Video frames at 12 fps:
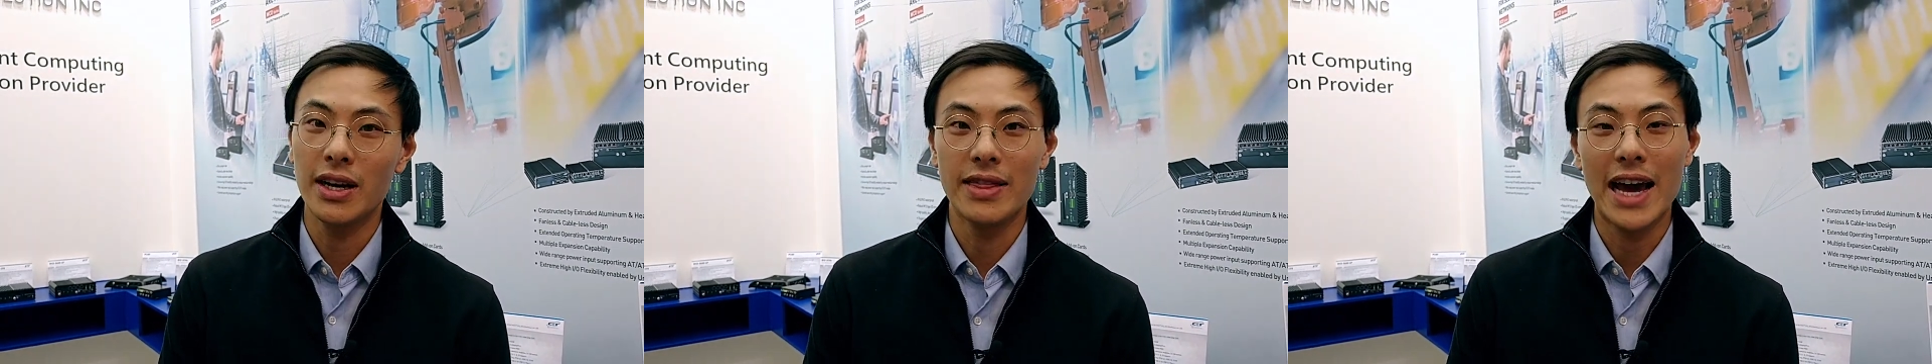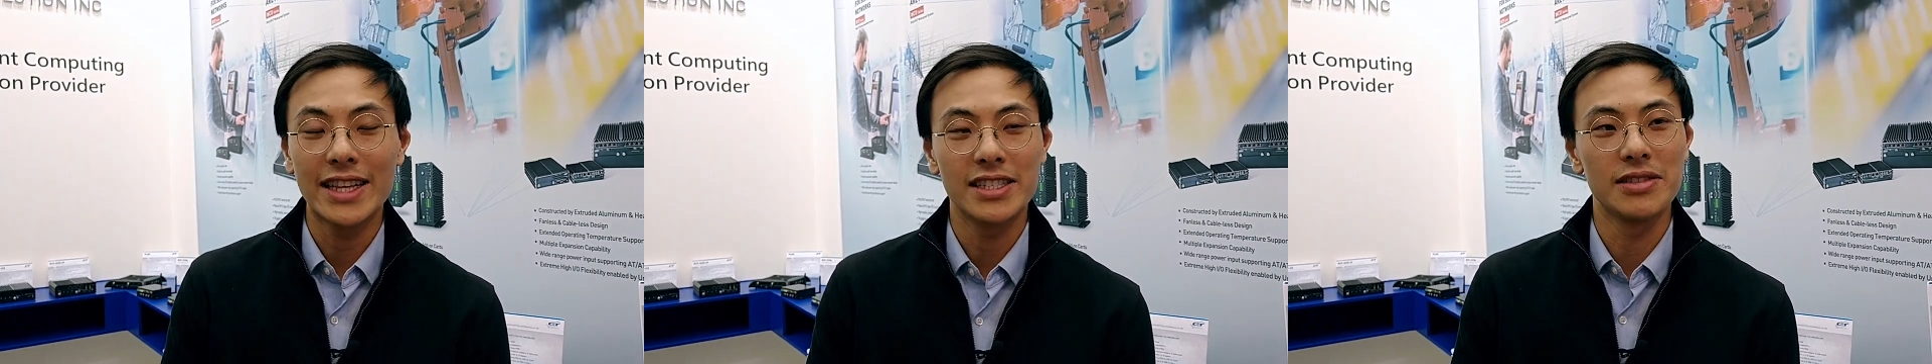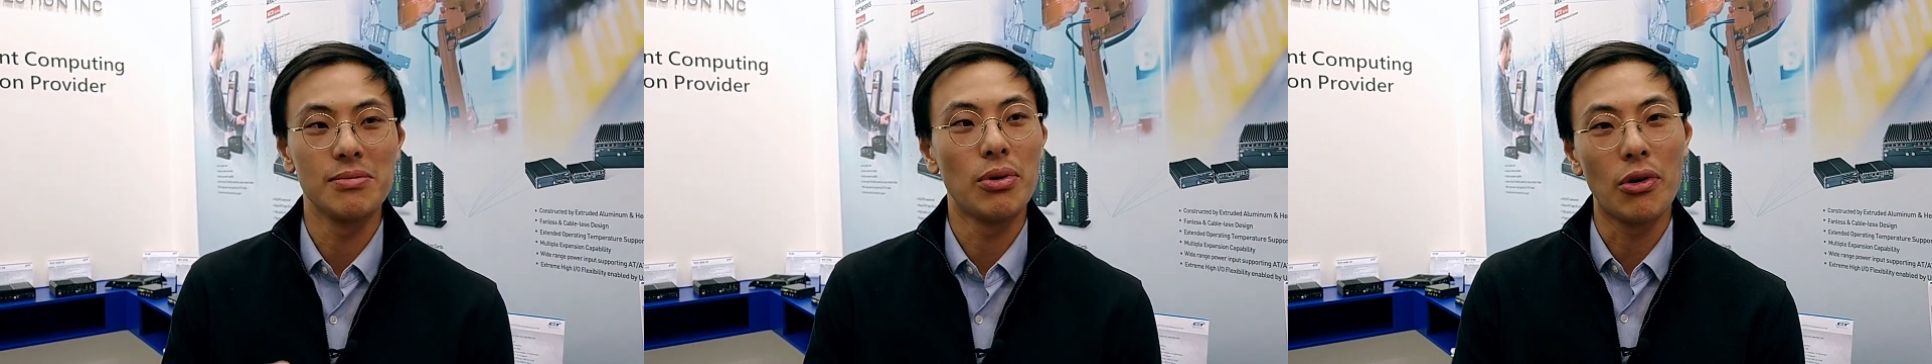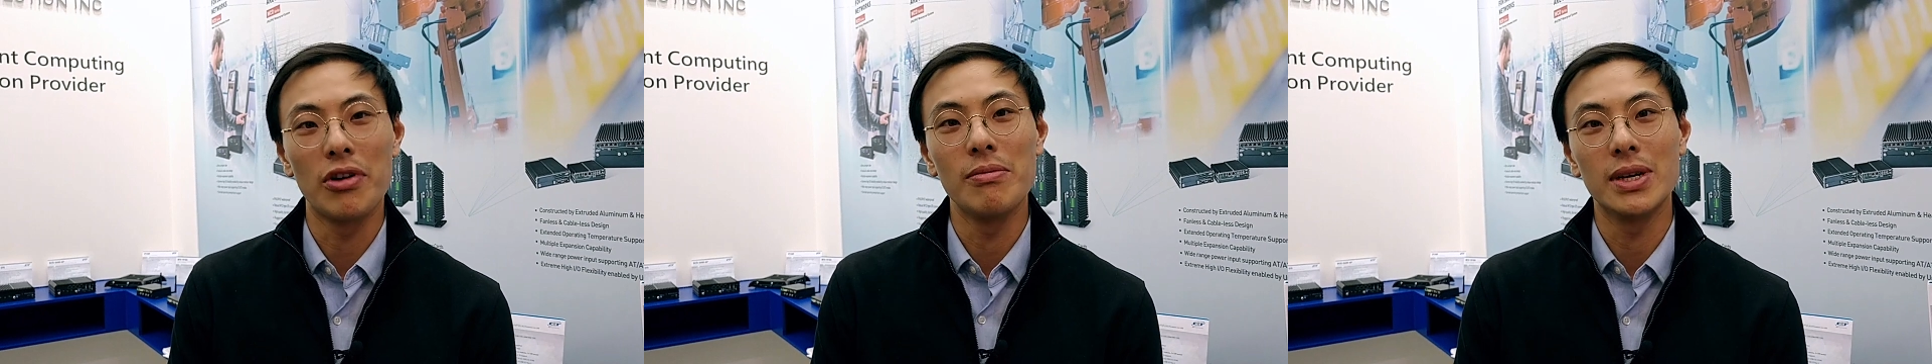and that's as
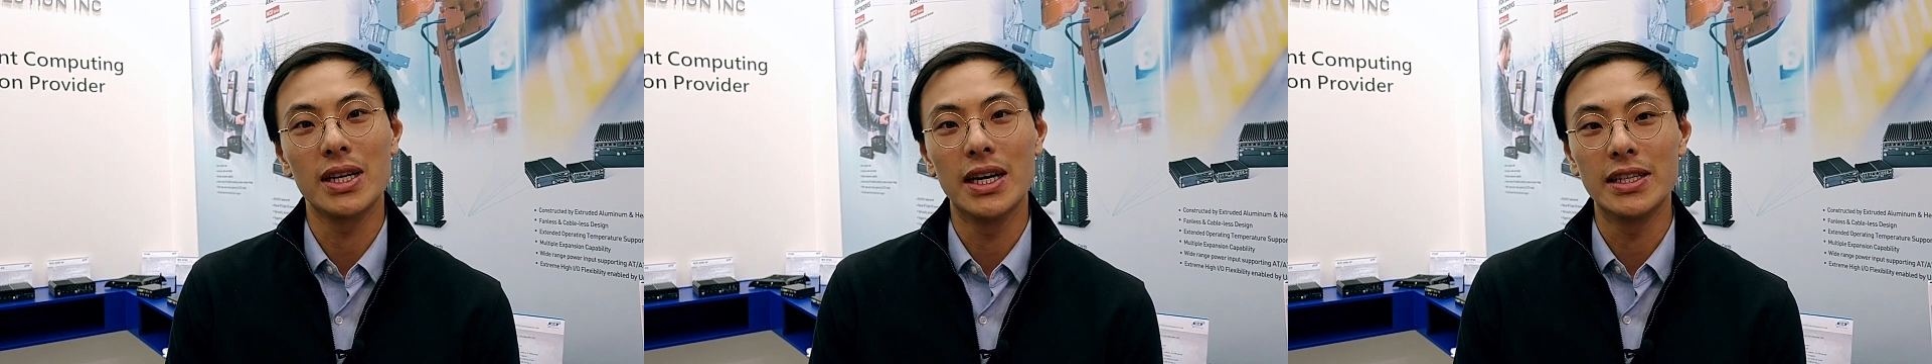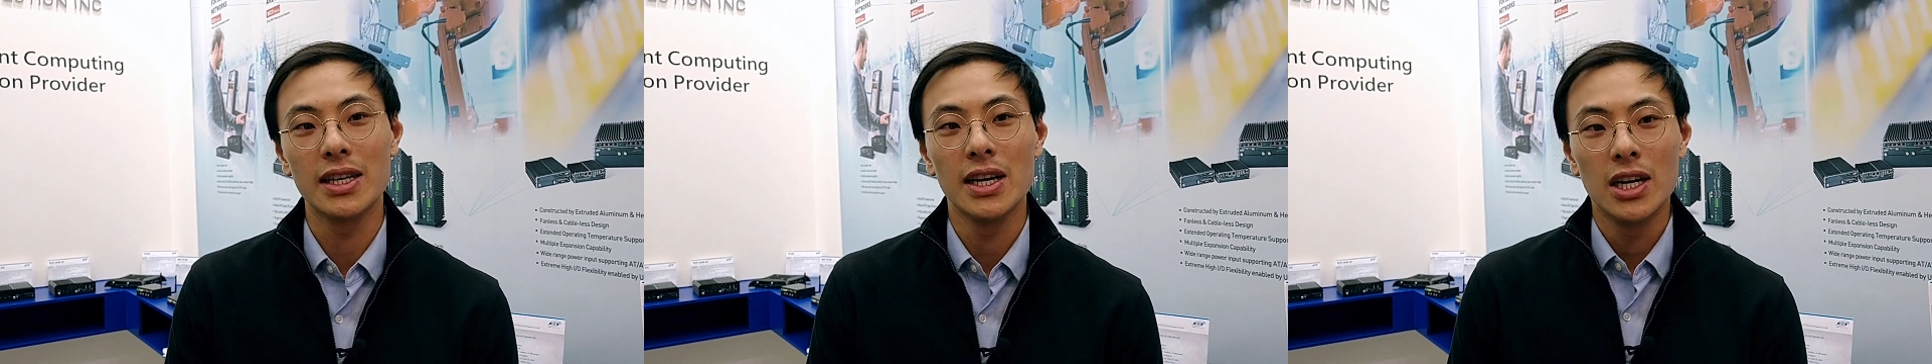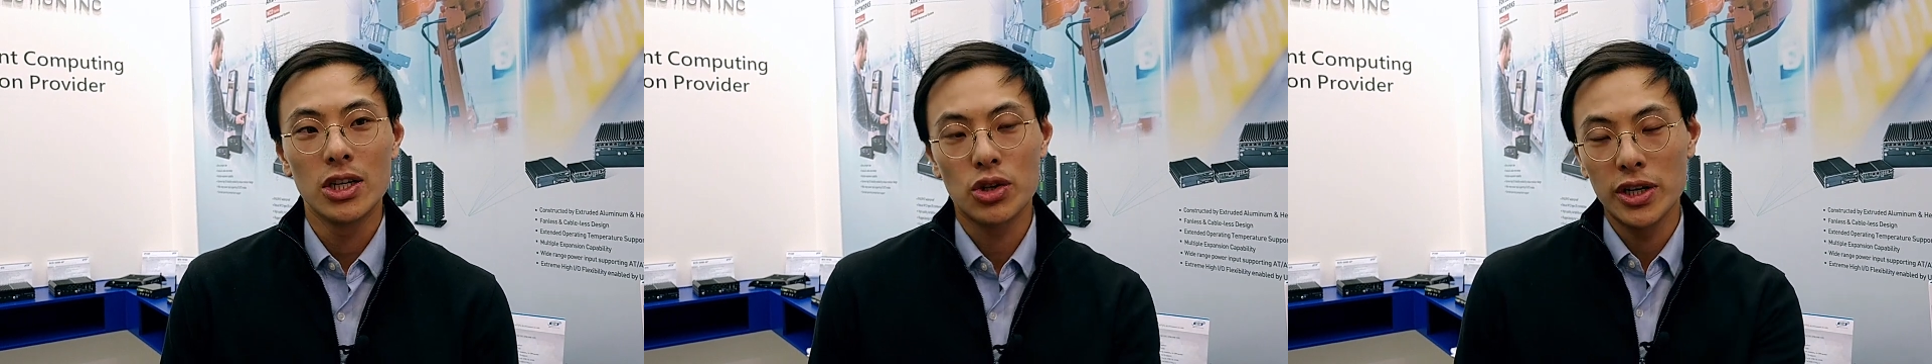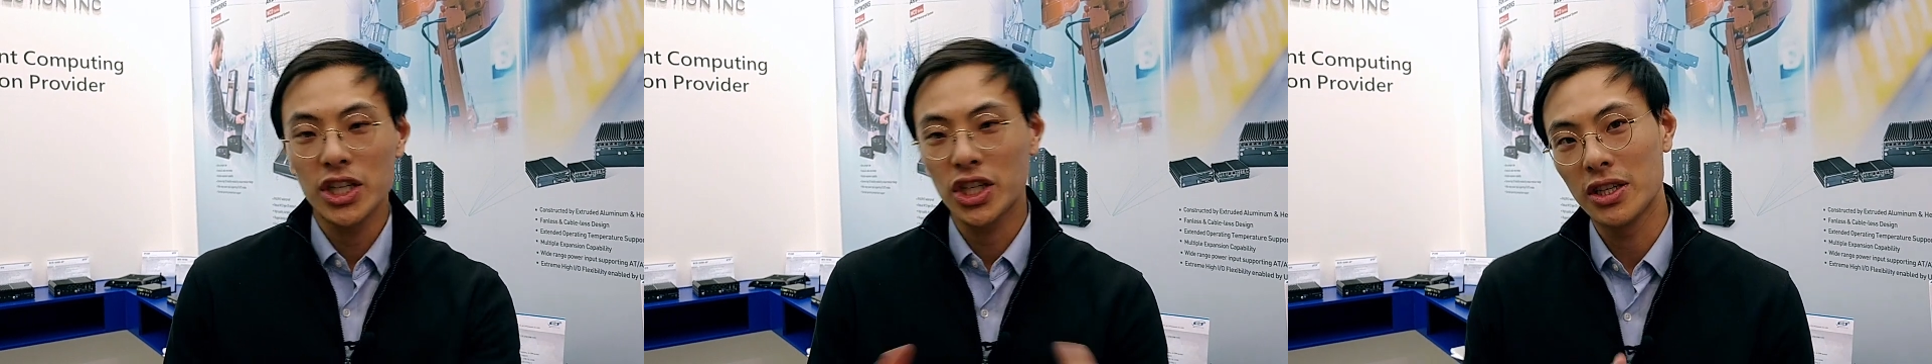important because
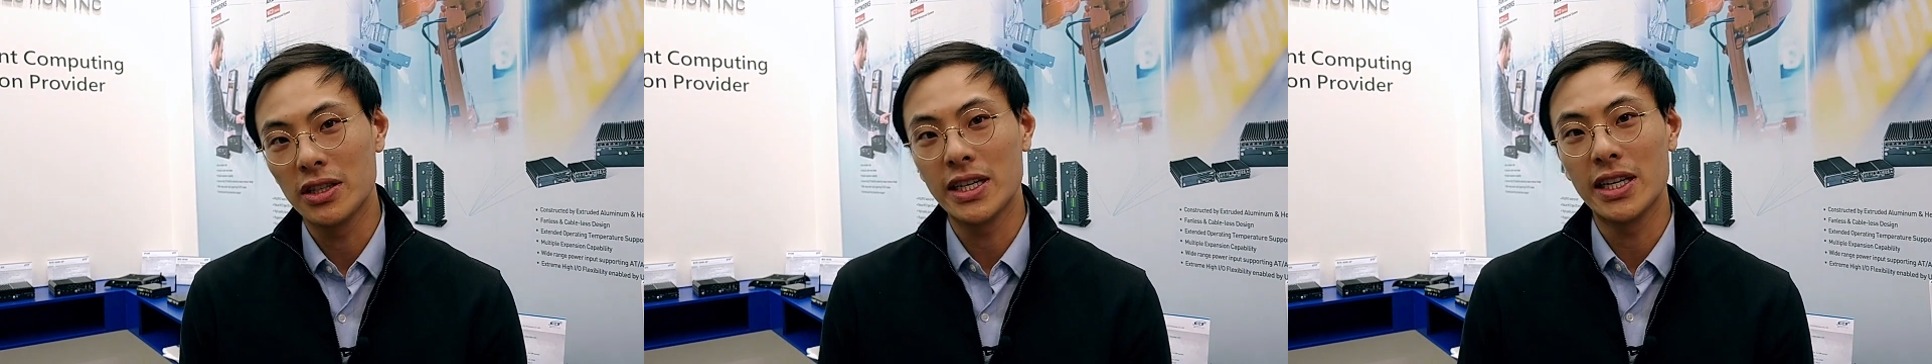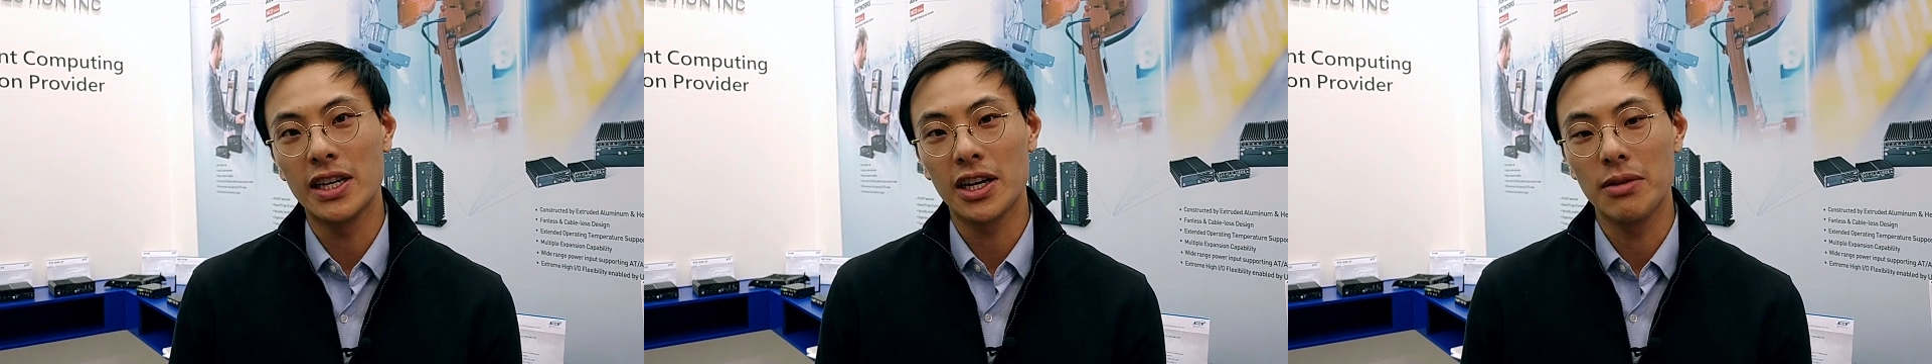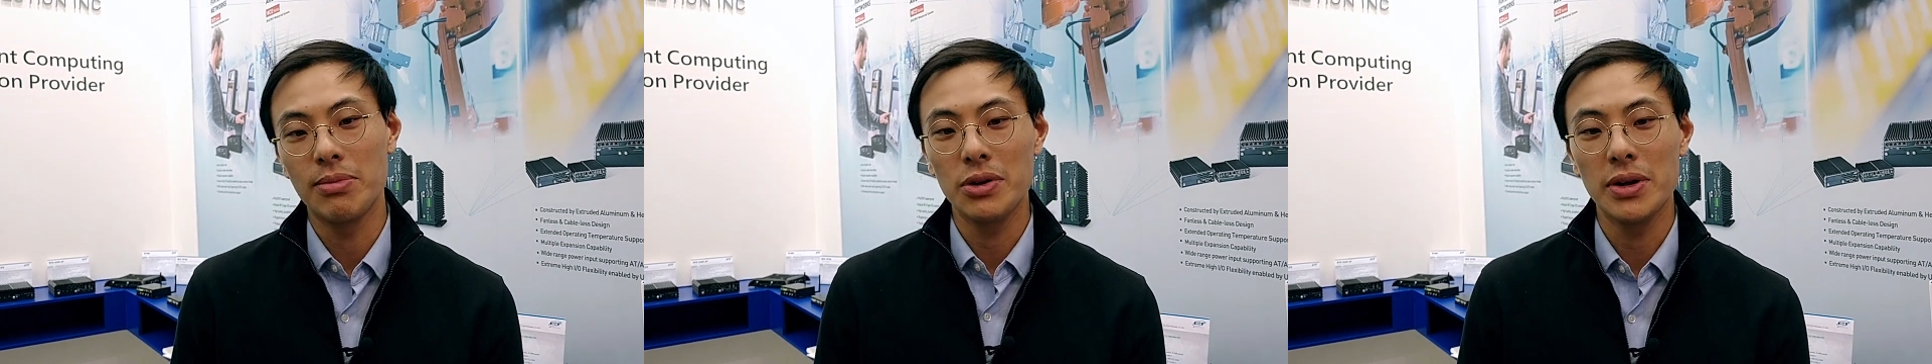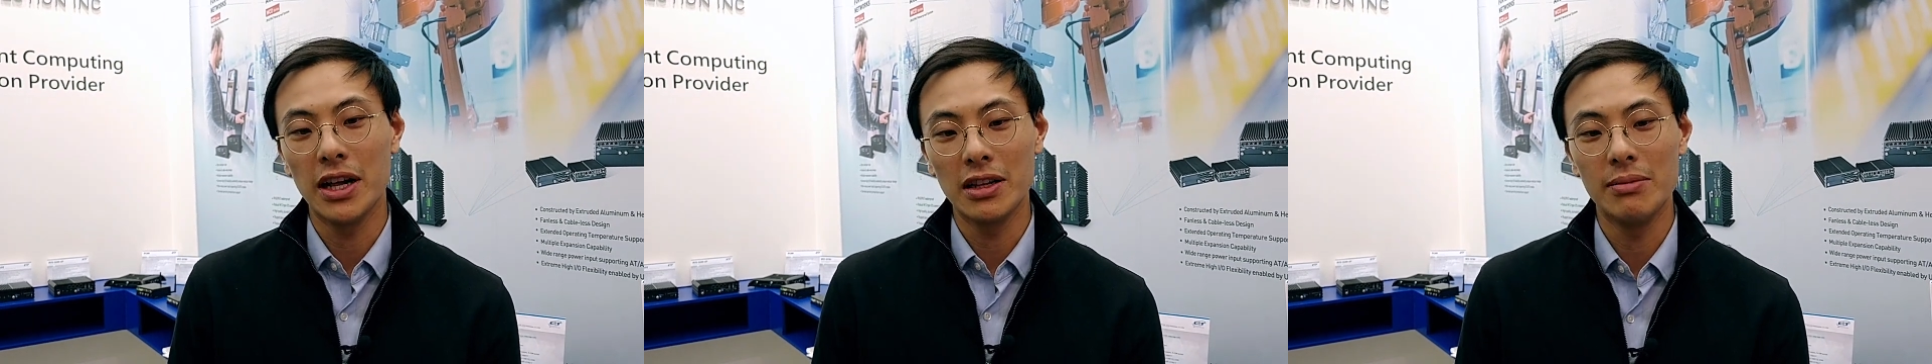traditionally in a
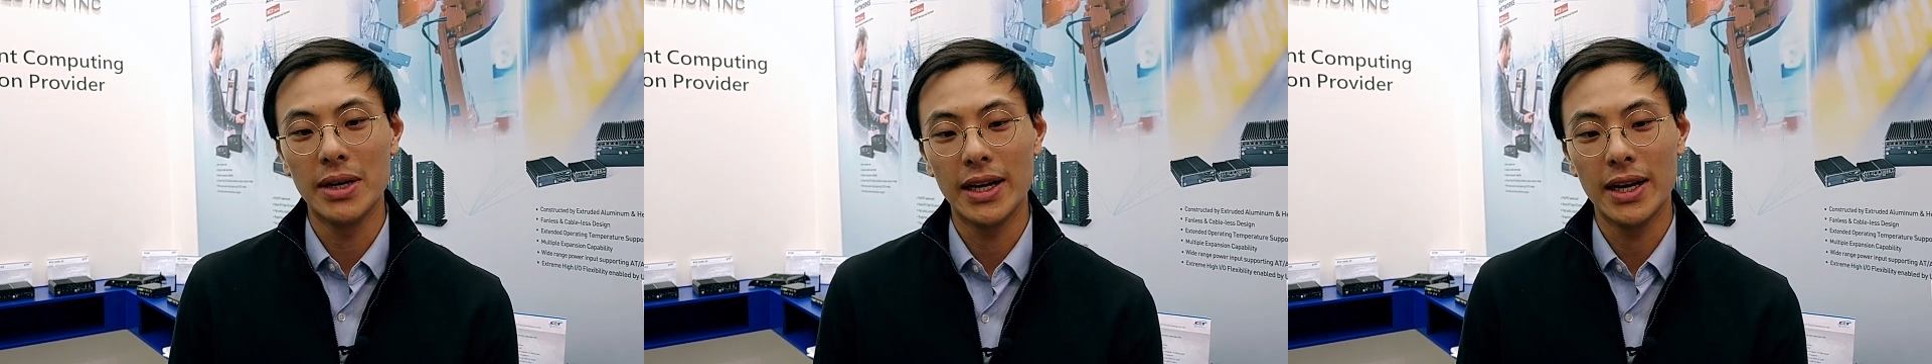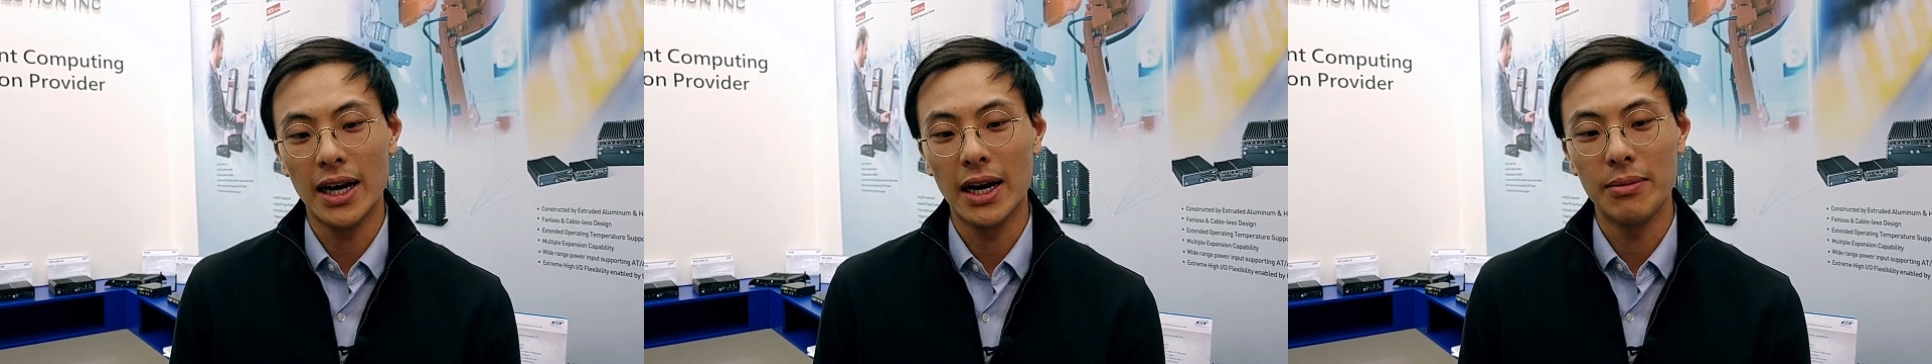compute element,